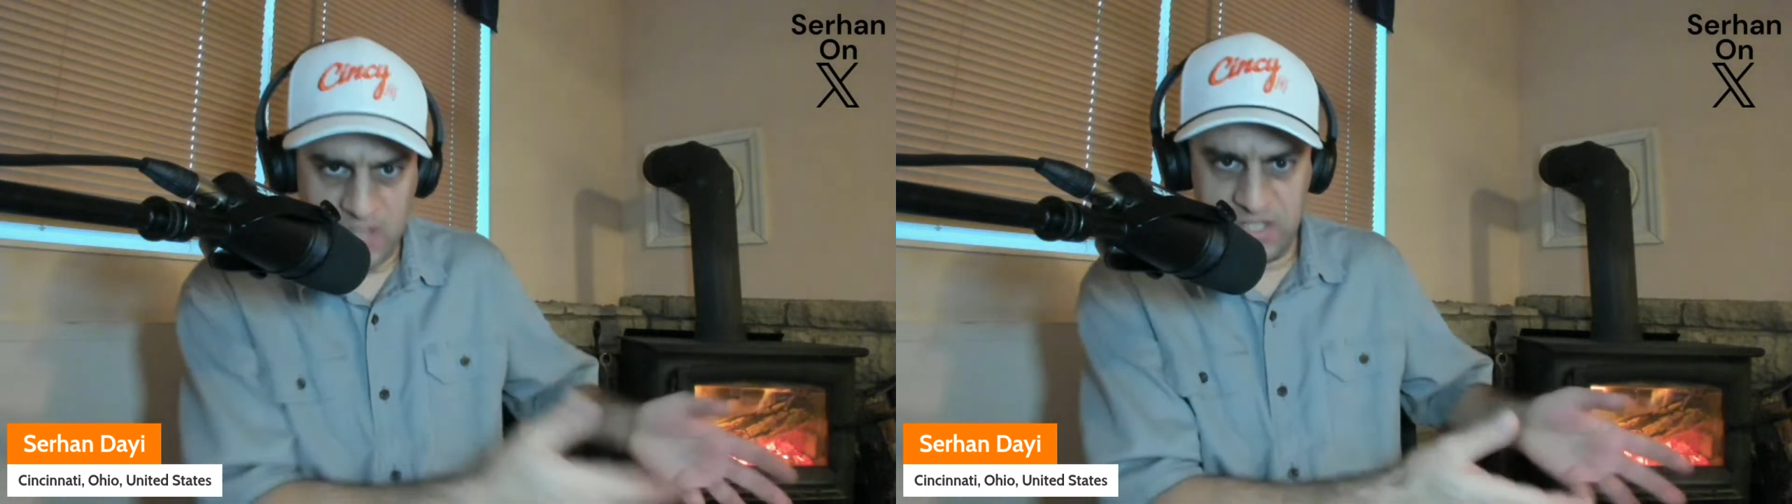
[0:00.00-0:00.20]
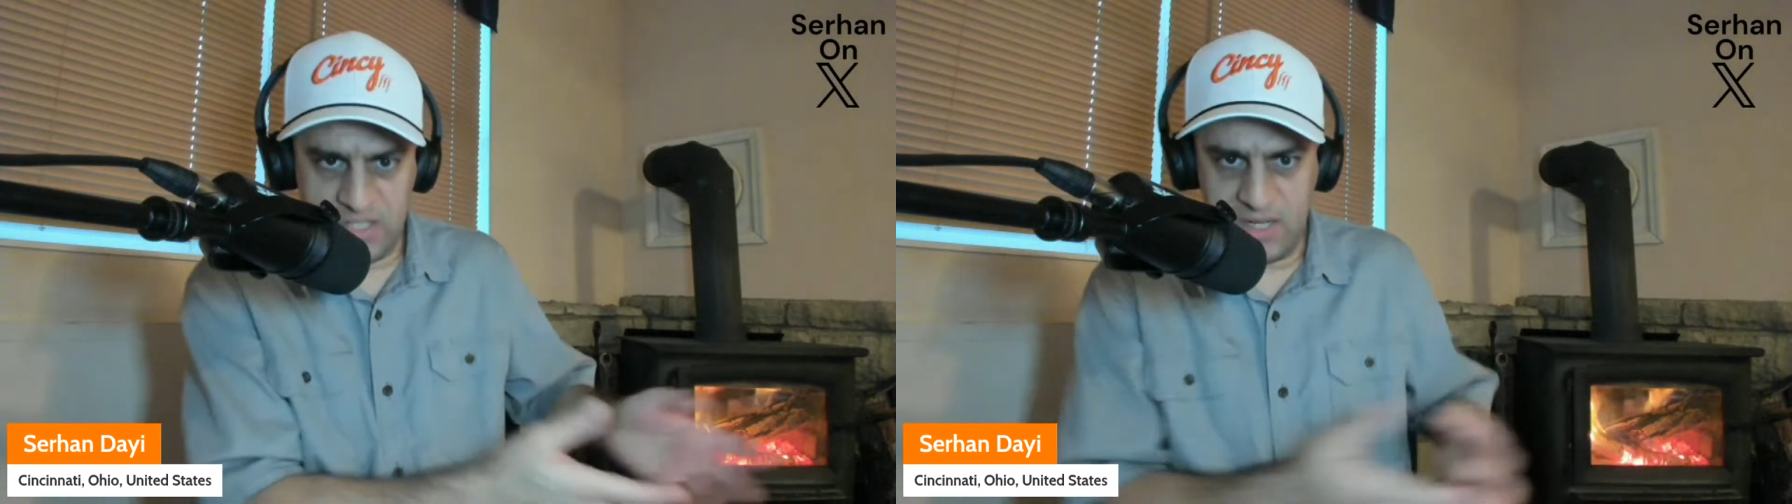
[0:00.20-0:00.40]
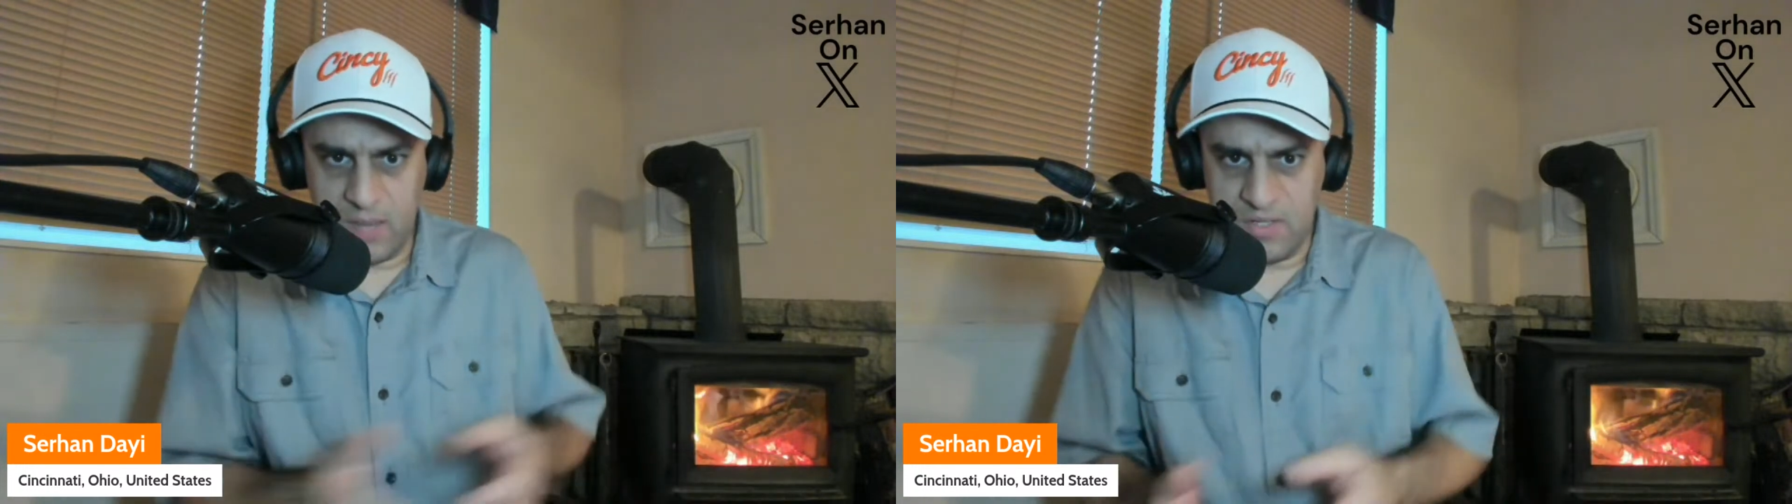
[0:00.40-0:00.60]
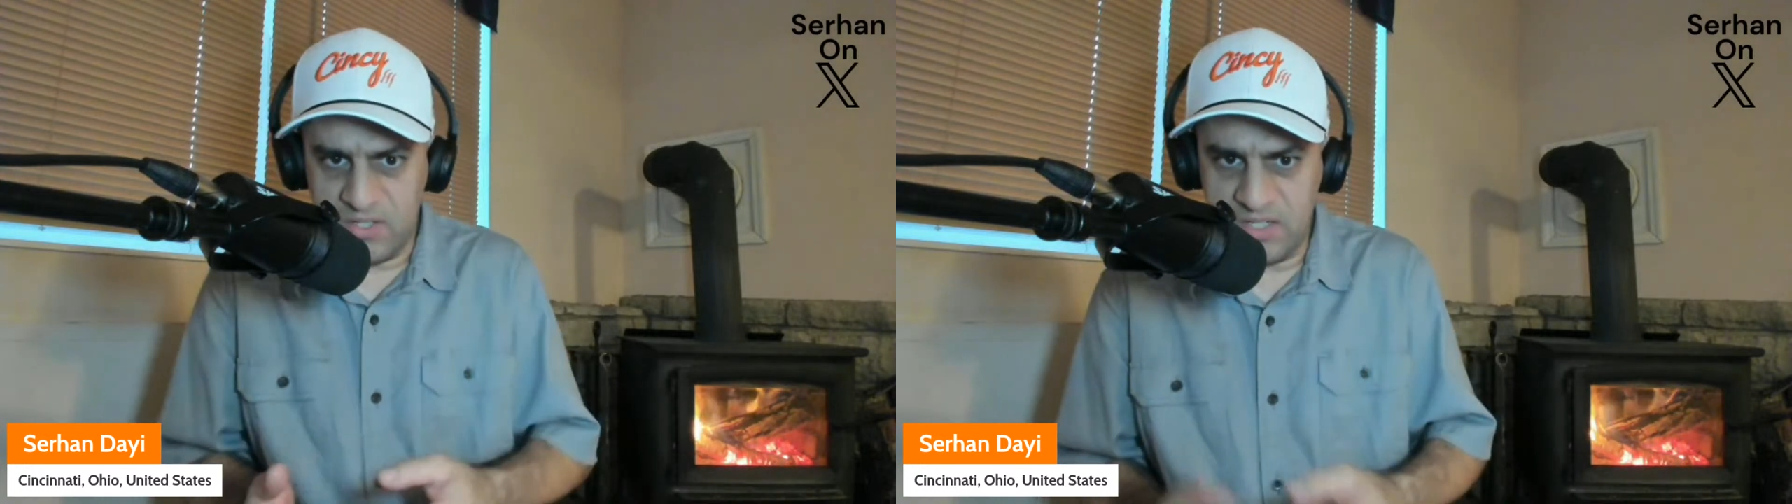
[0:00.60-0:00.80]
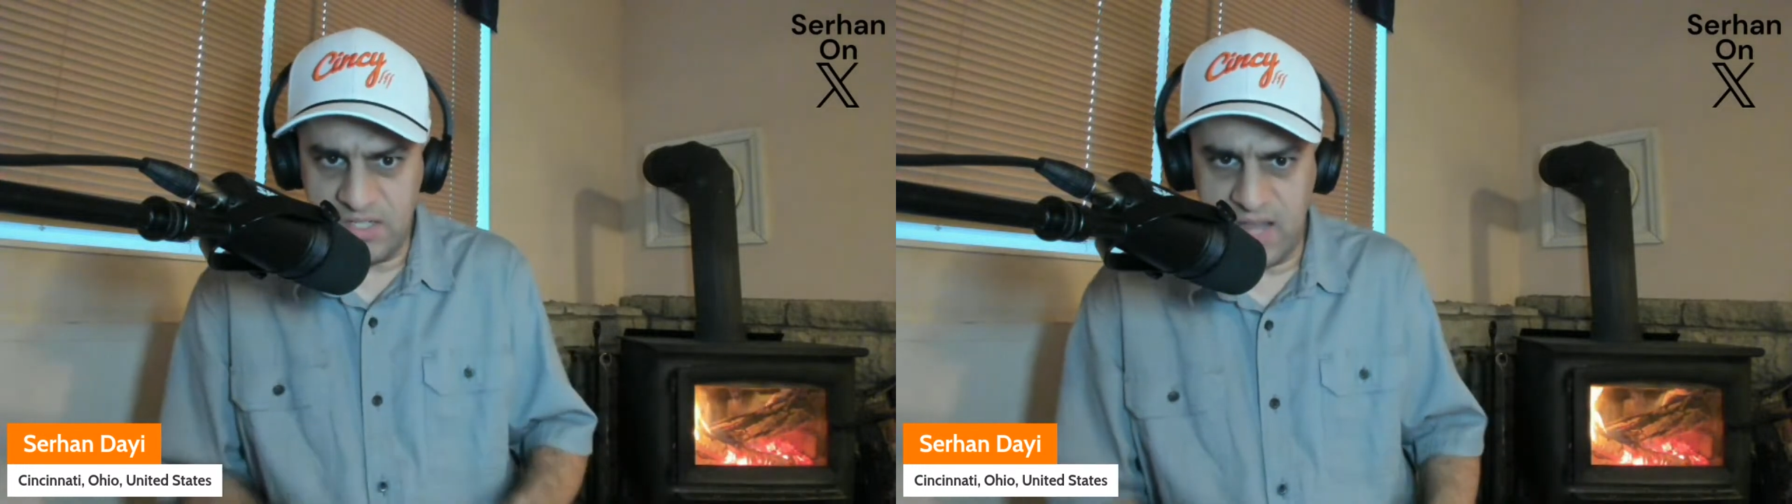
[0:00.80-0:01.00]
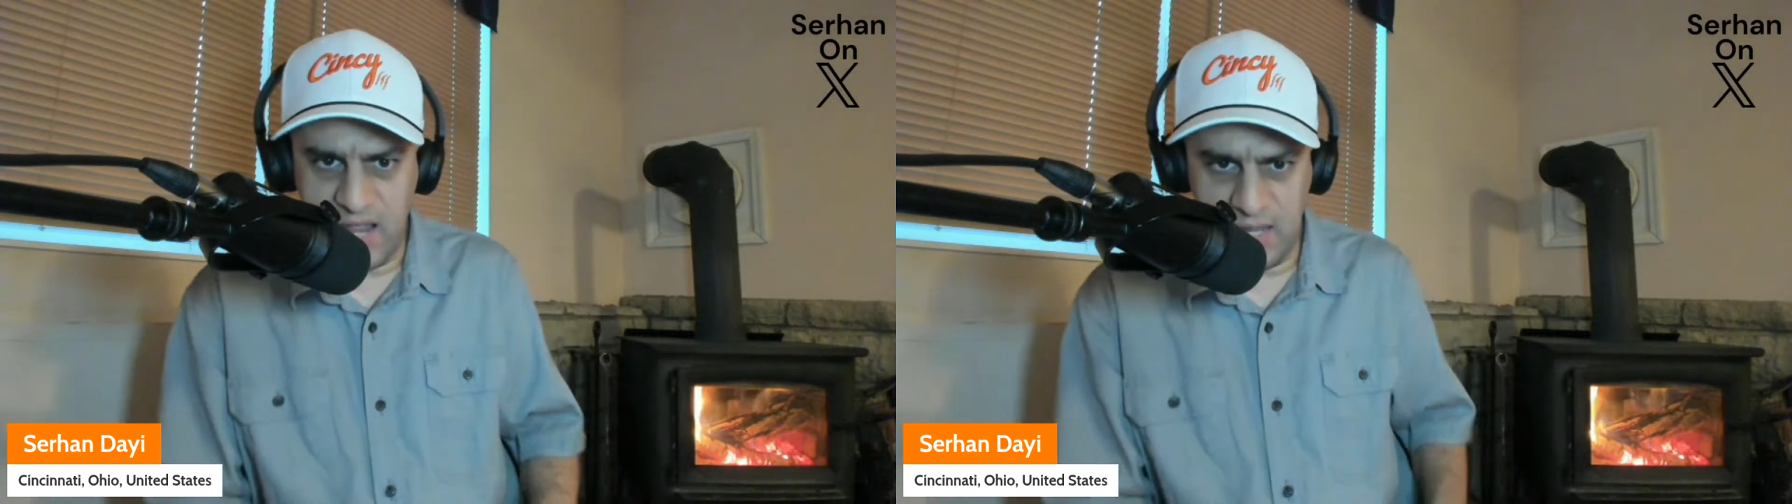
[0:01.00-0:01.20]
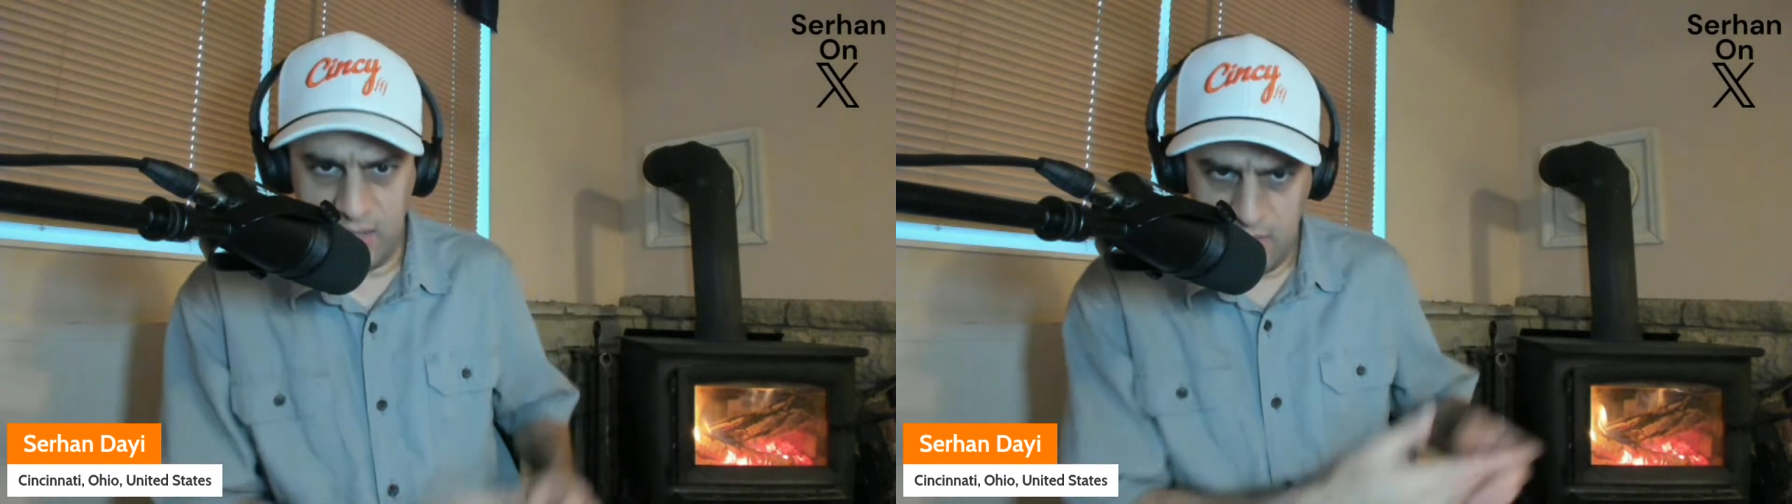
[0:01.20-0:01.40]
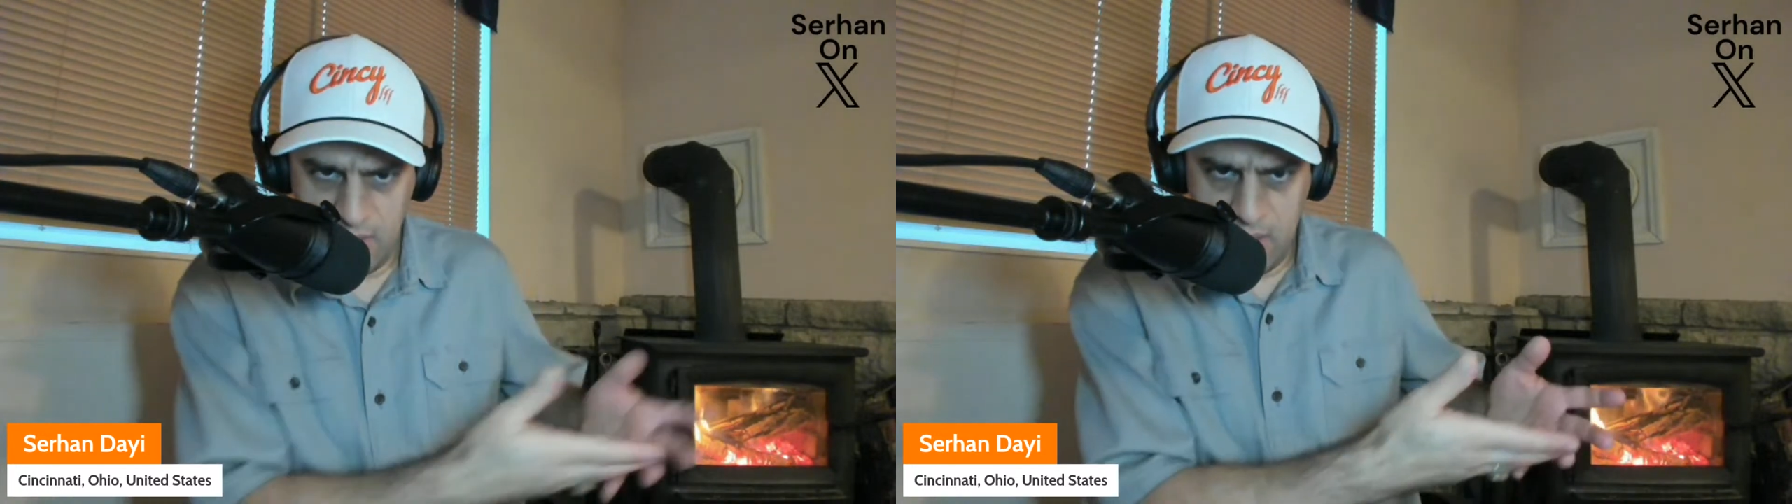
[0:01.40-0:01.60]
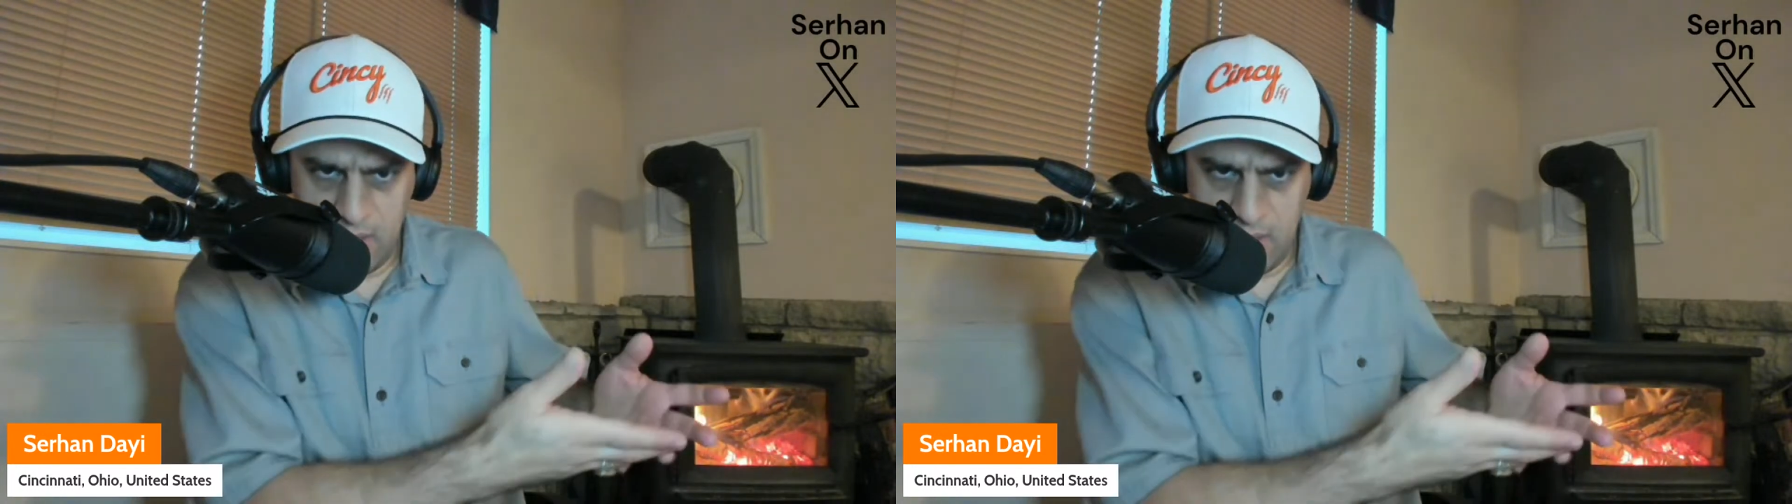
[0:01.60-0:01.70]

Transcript: Washington came to Cincinnati.